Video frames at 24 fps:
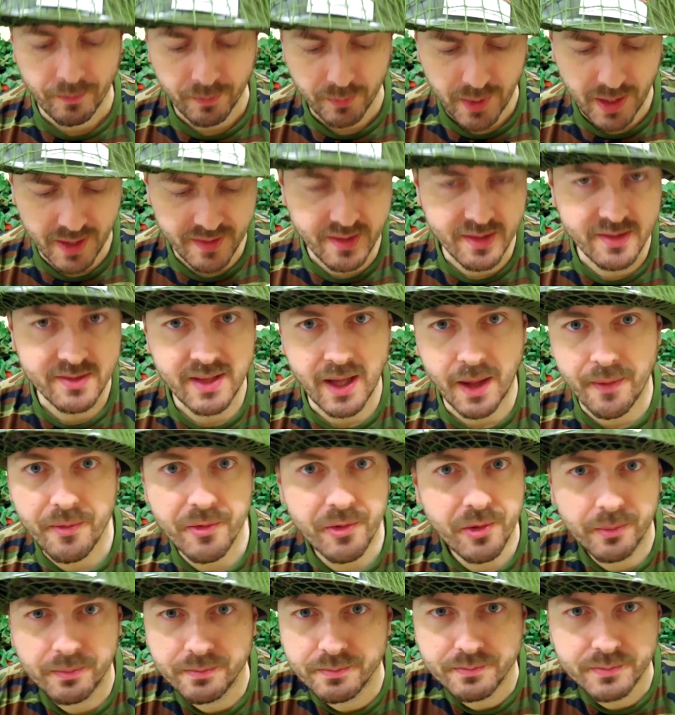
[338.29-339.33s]
But as it
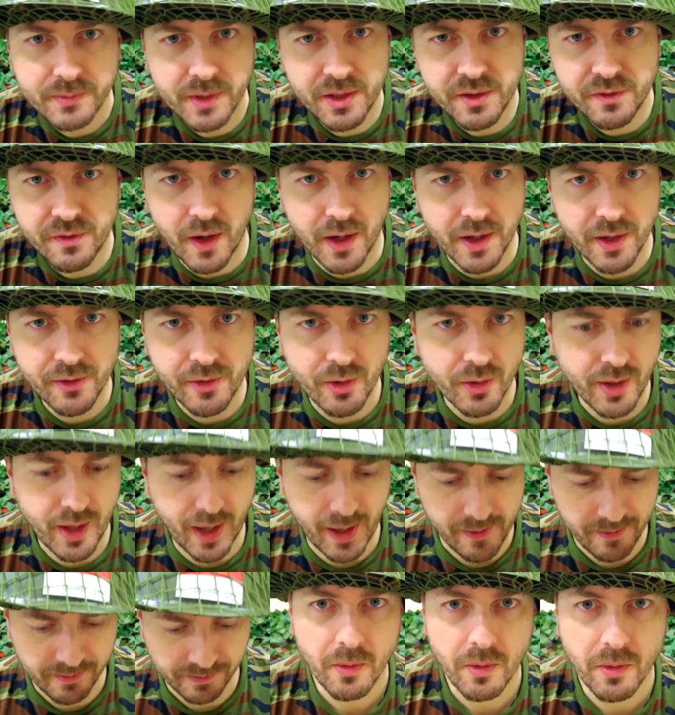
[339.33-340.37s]
stands, it's fine, it's
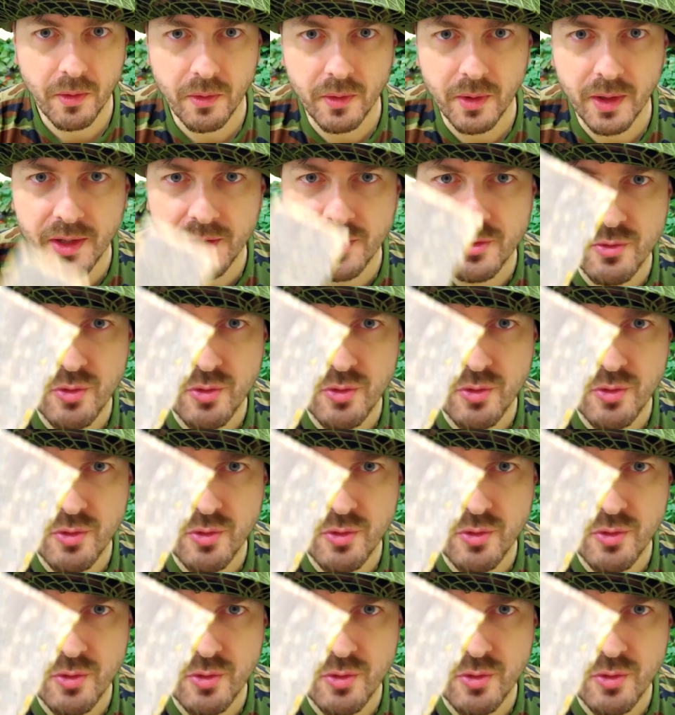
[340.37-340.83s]
okay. Well, let's